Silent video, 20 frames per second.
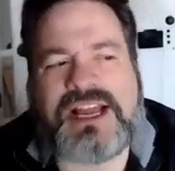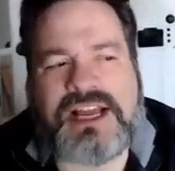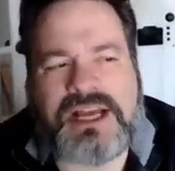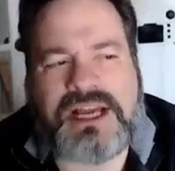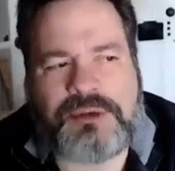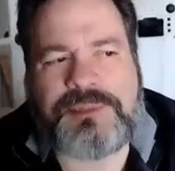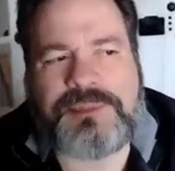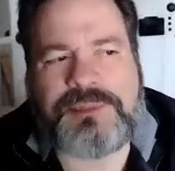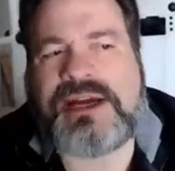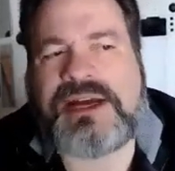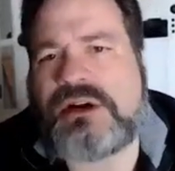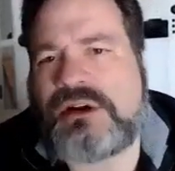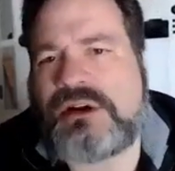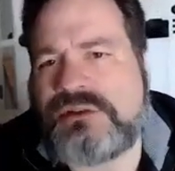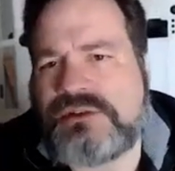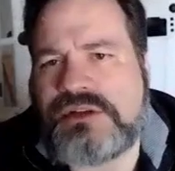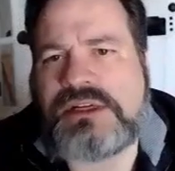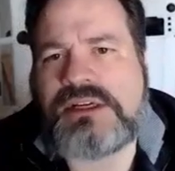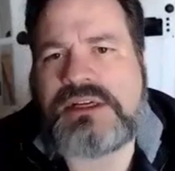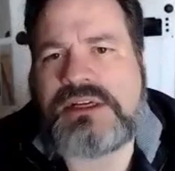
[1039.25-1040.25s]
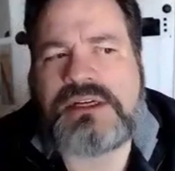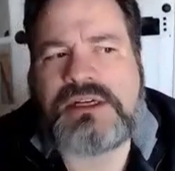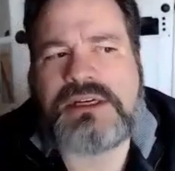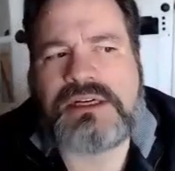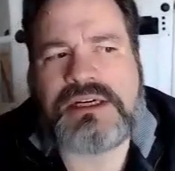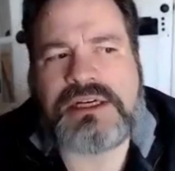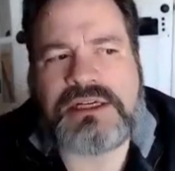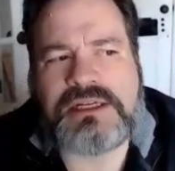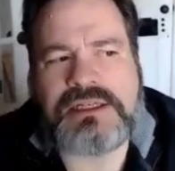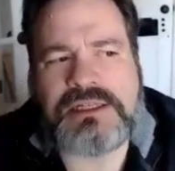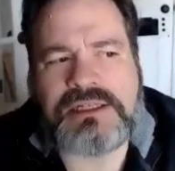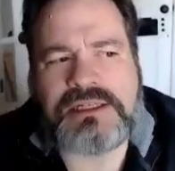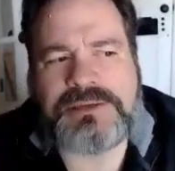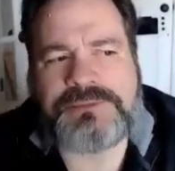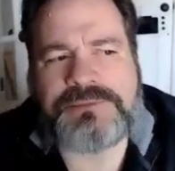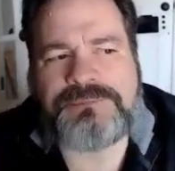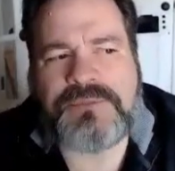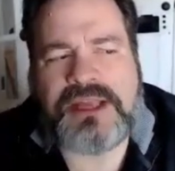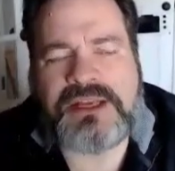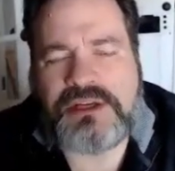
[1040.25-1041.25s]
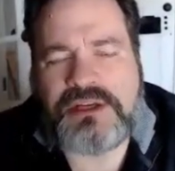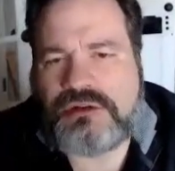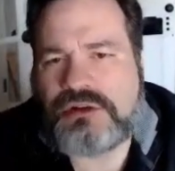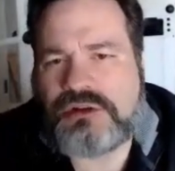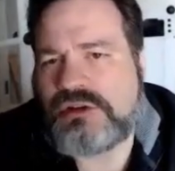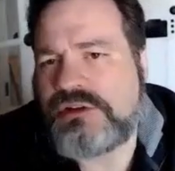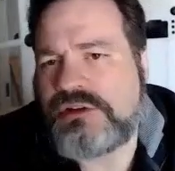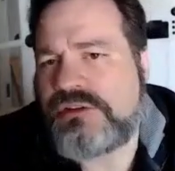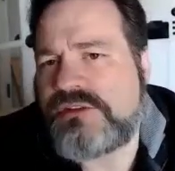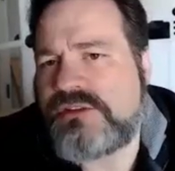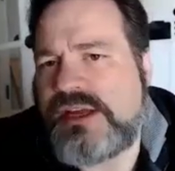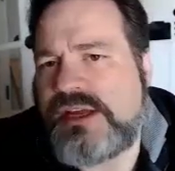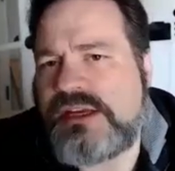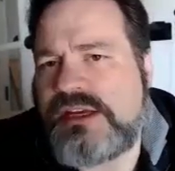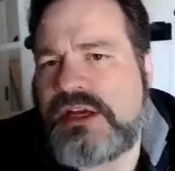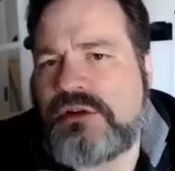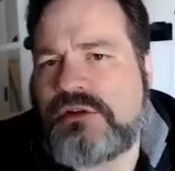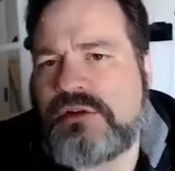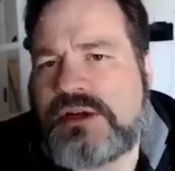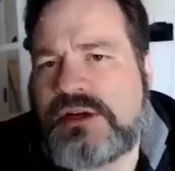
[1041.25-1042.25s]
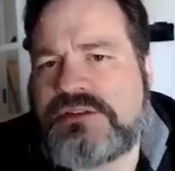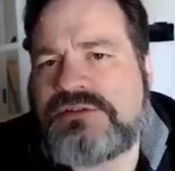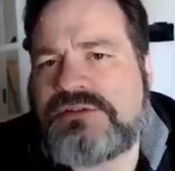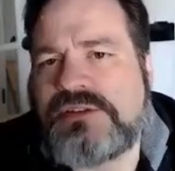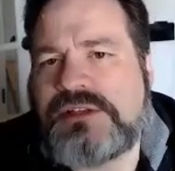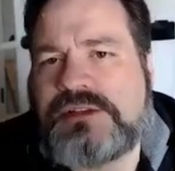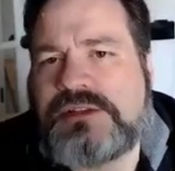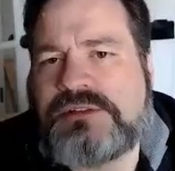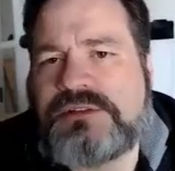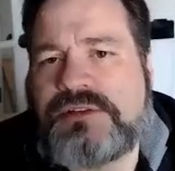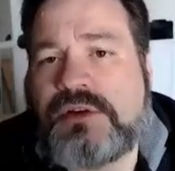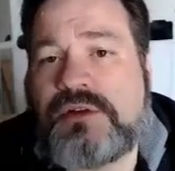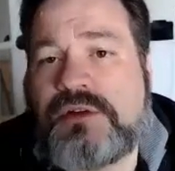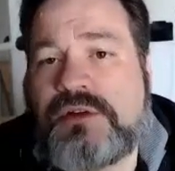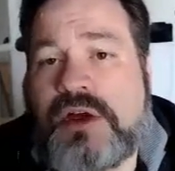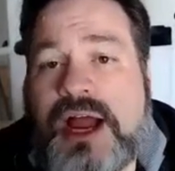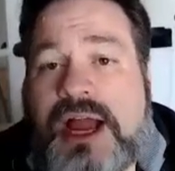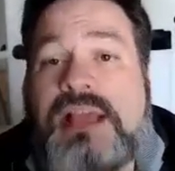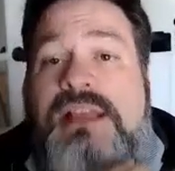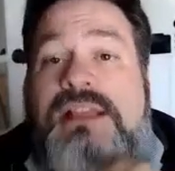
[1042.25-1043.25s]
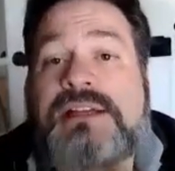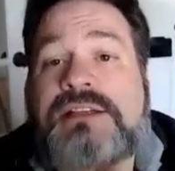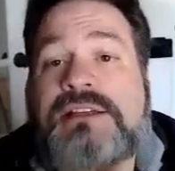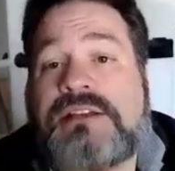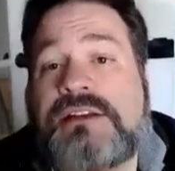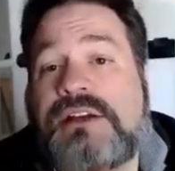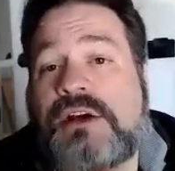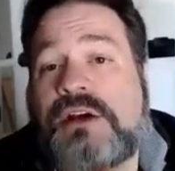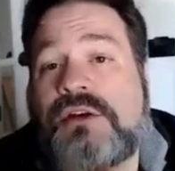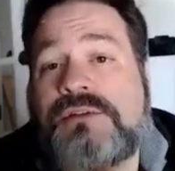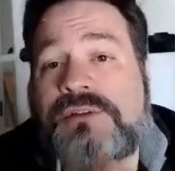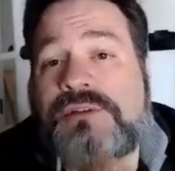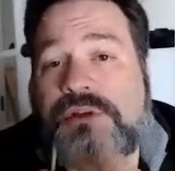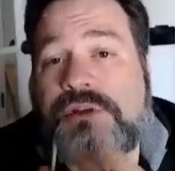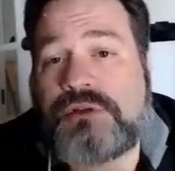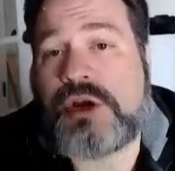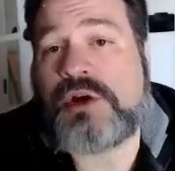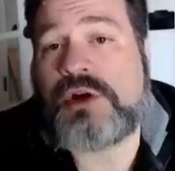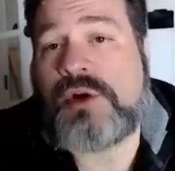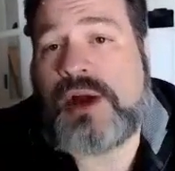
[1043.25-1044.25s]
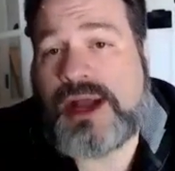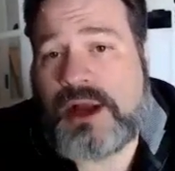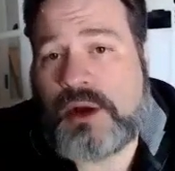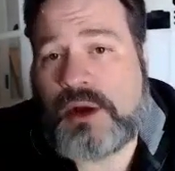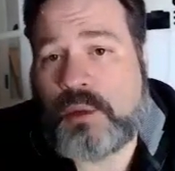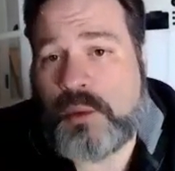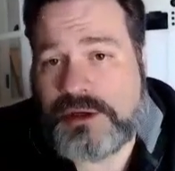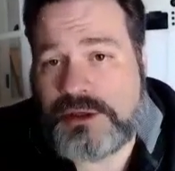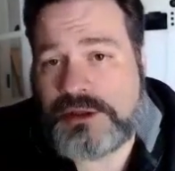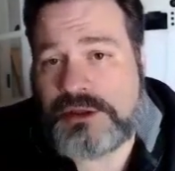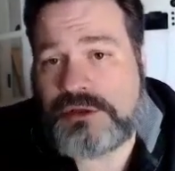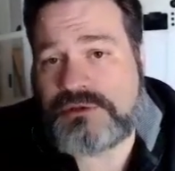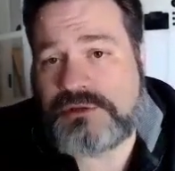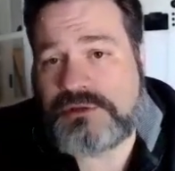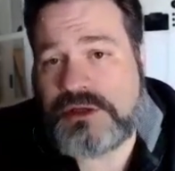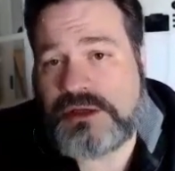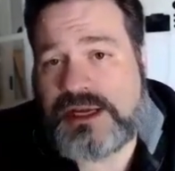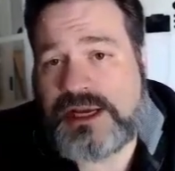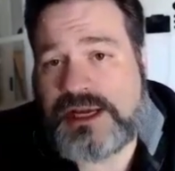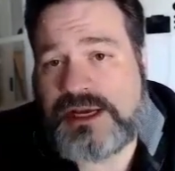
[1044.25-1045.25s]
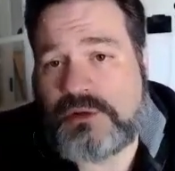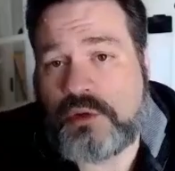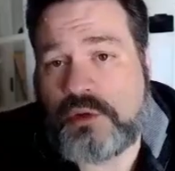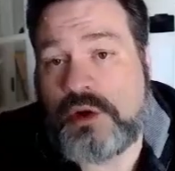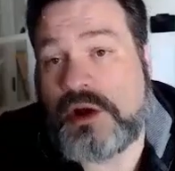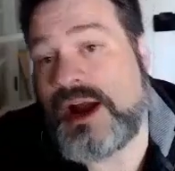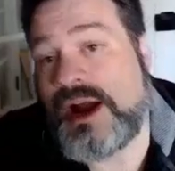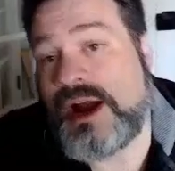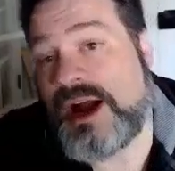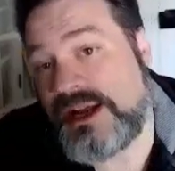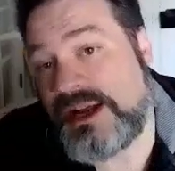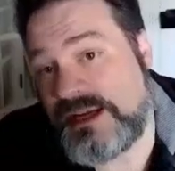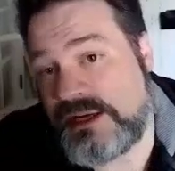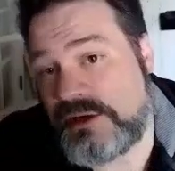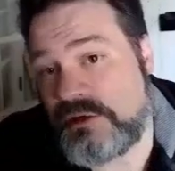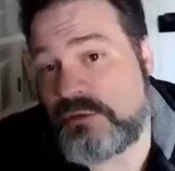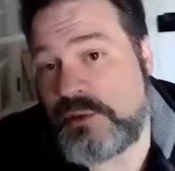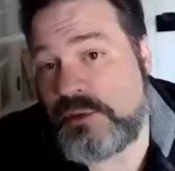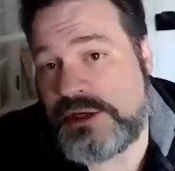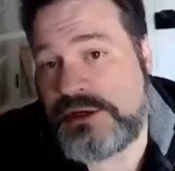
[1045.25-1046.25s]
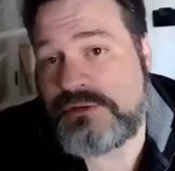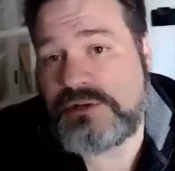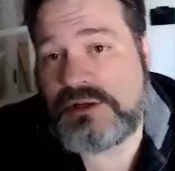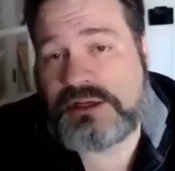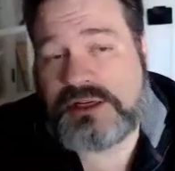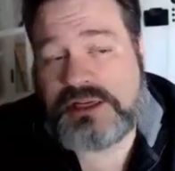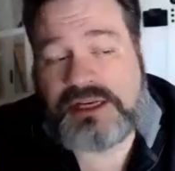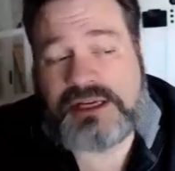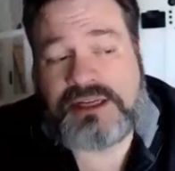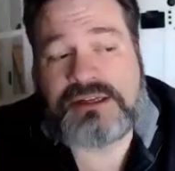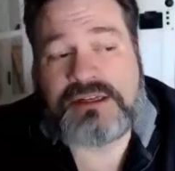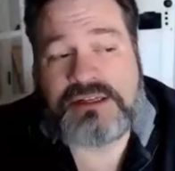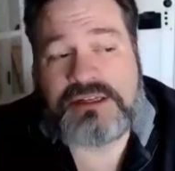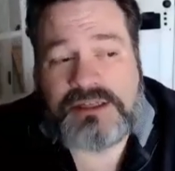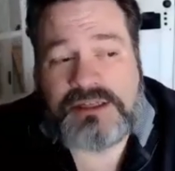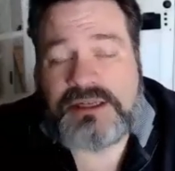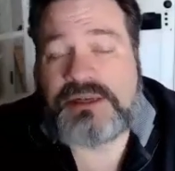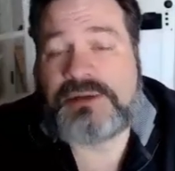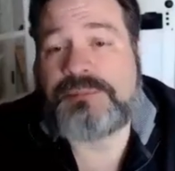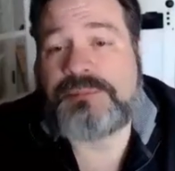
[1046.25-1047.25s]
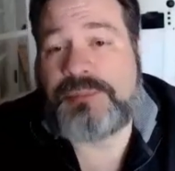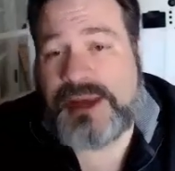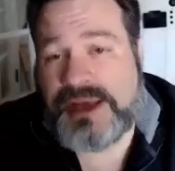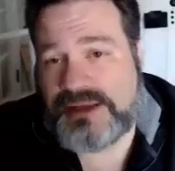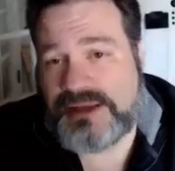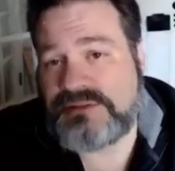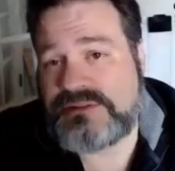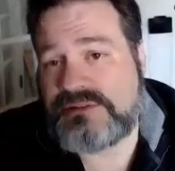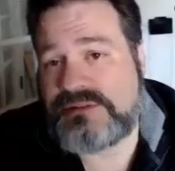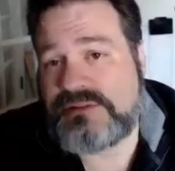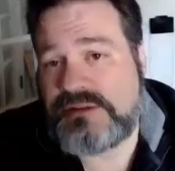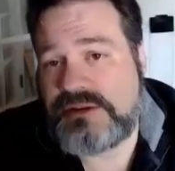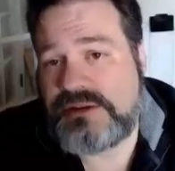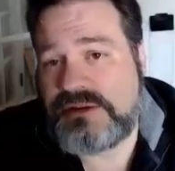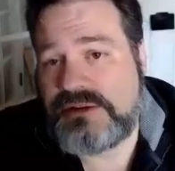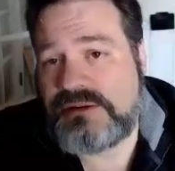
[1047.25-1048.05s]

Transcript: How about, and you learn to say no gracefully. So I like to know if you know where you suck at, or I know where you suck at best